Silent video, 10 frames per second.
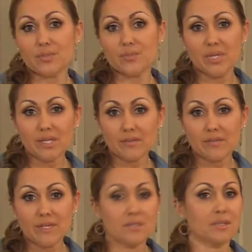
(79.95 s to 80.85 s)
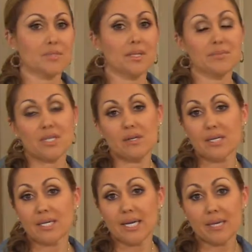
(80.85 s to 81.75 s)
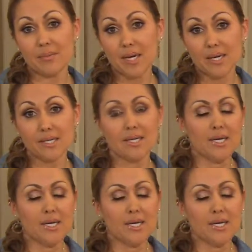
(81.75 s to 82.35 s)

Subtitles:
beef, sometimes I'll add ham hock,